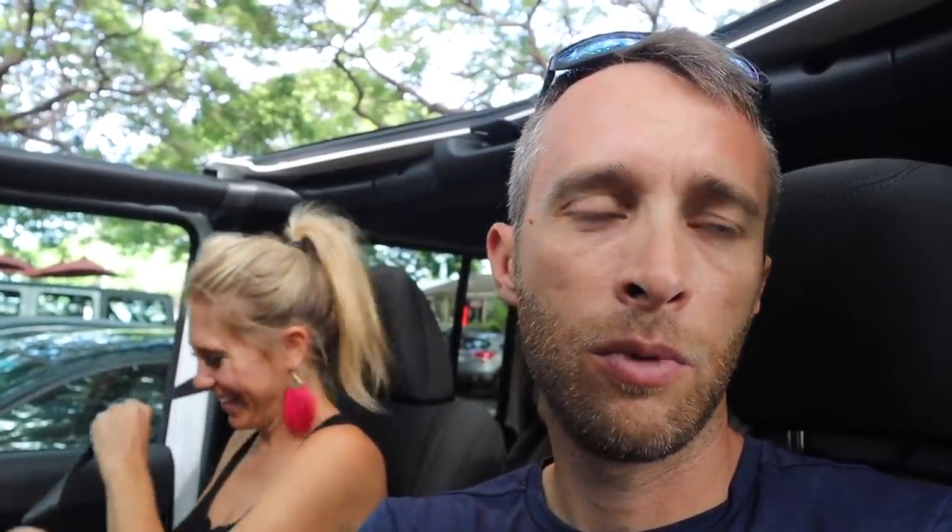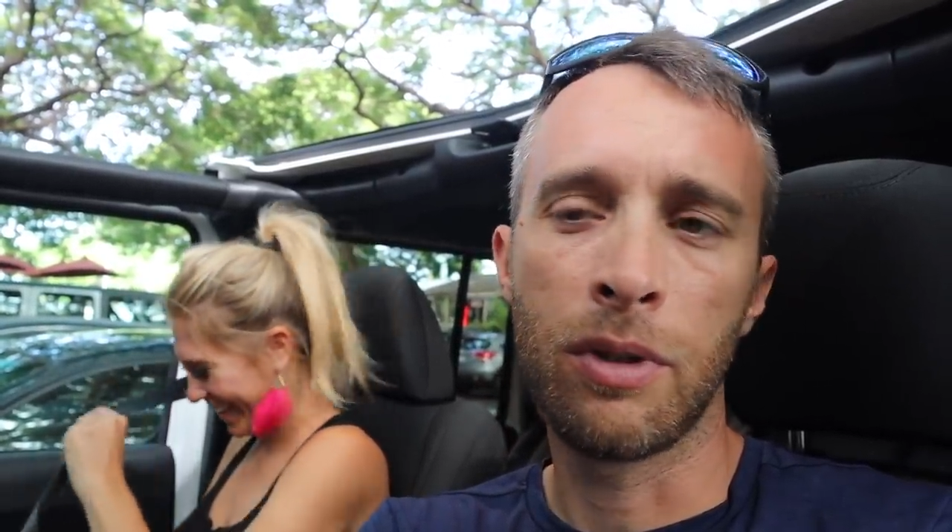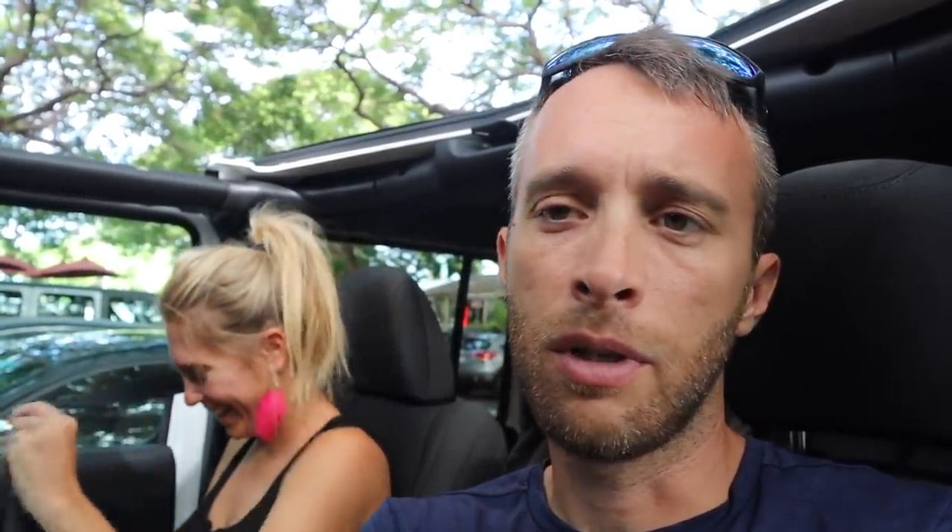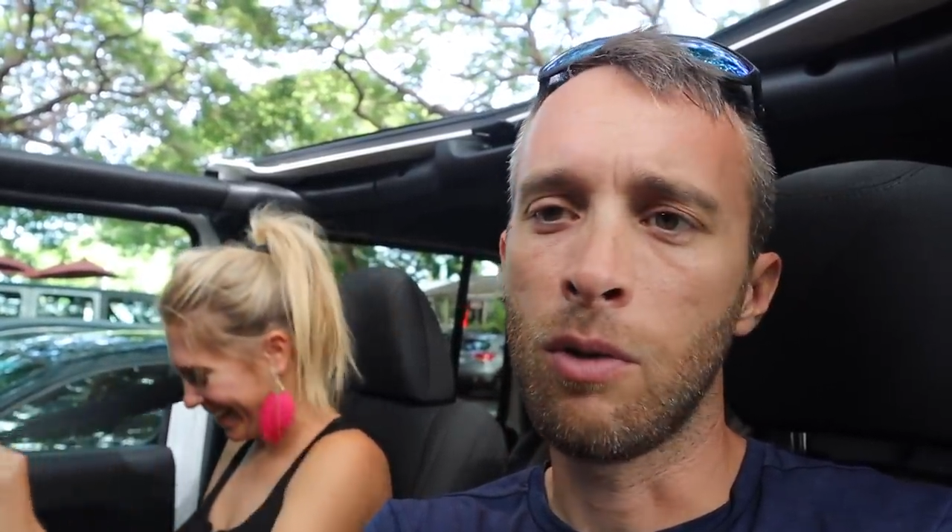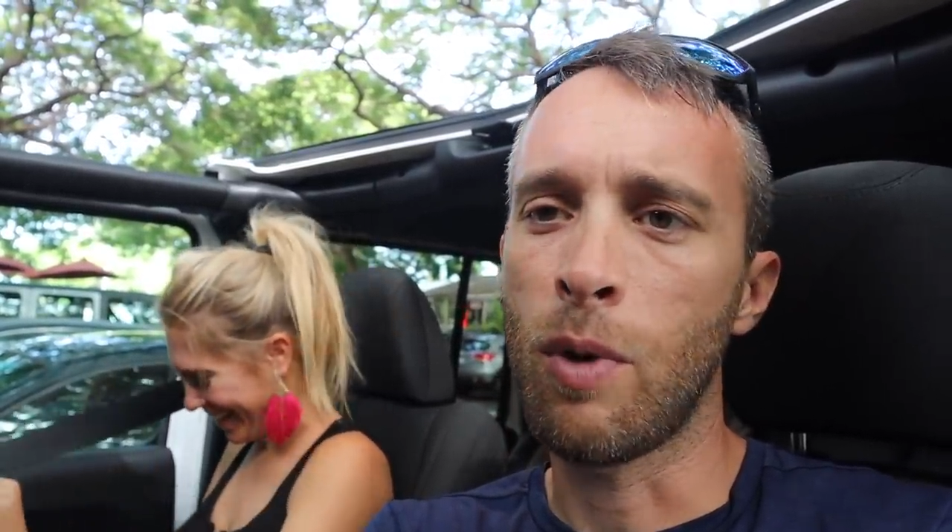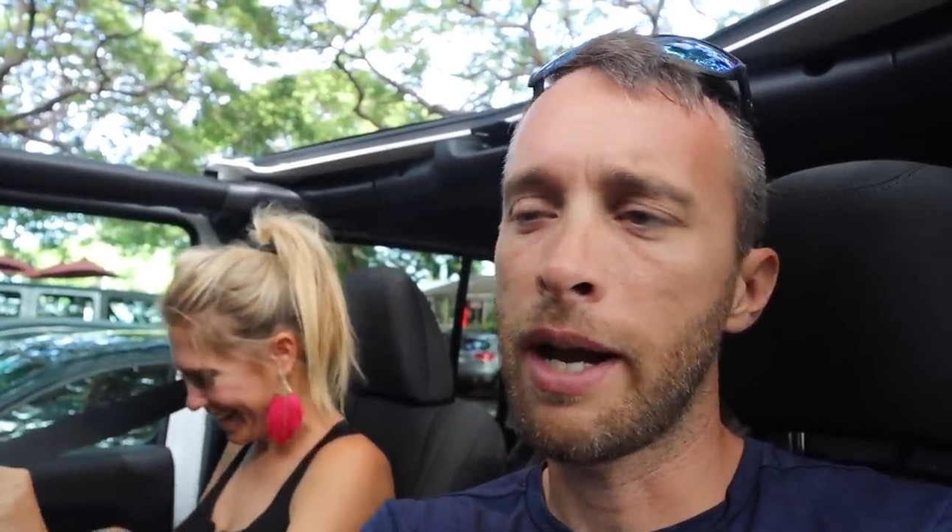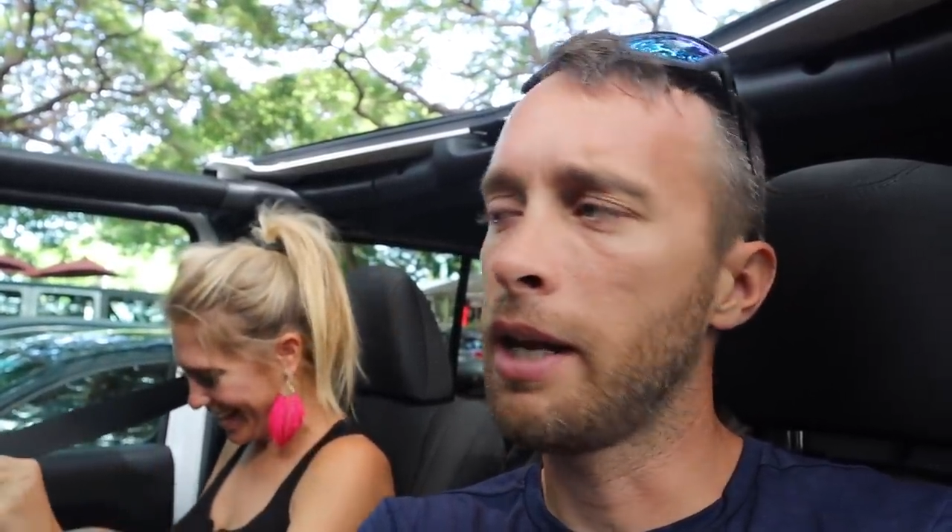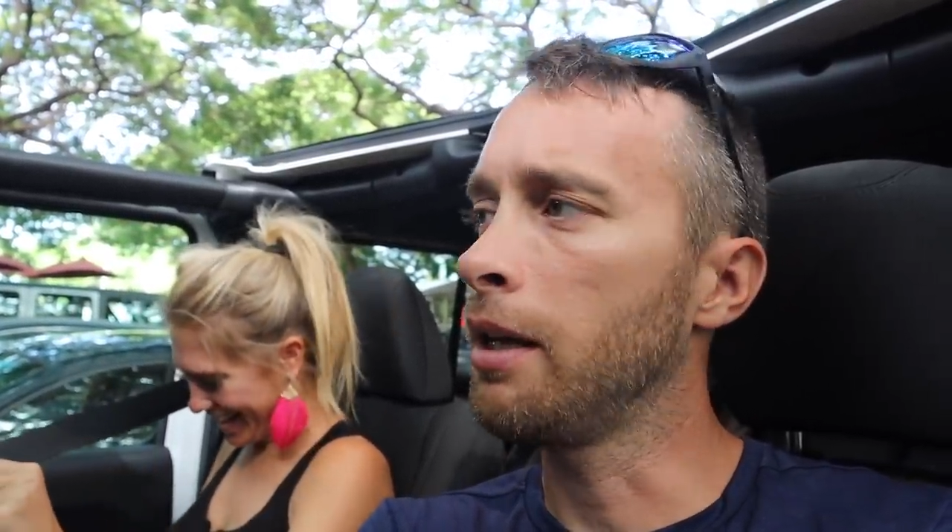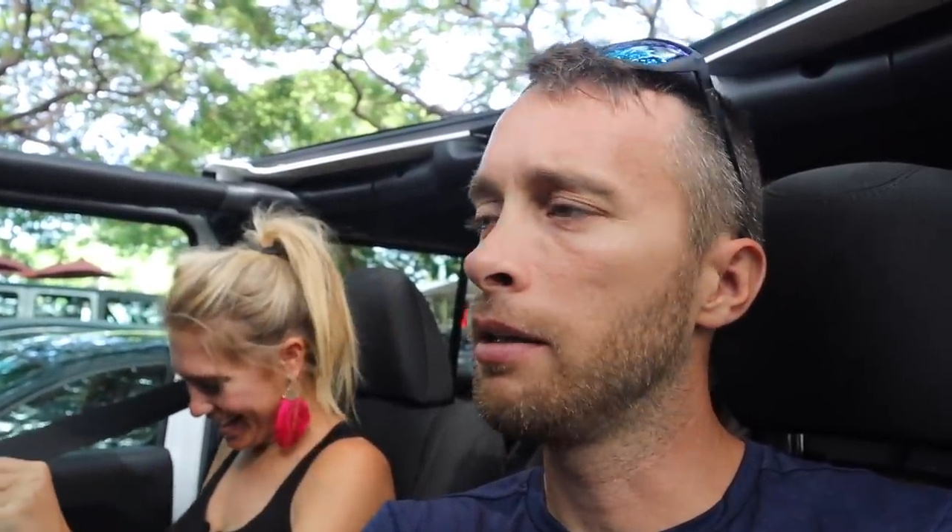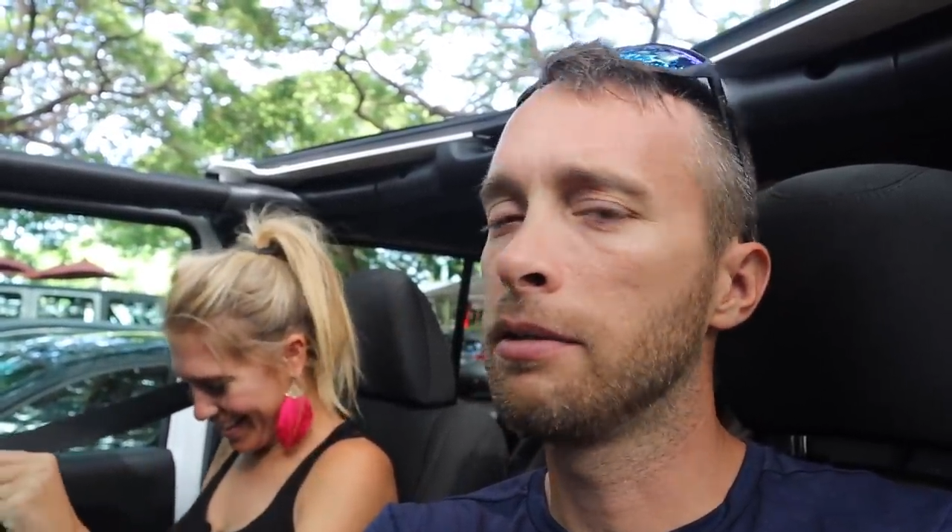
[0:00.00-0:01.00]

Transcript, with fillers: we're in Hawaii.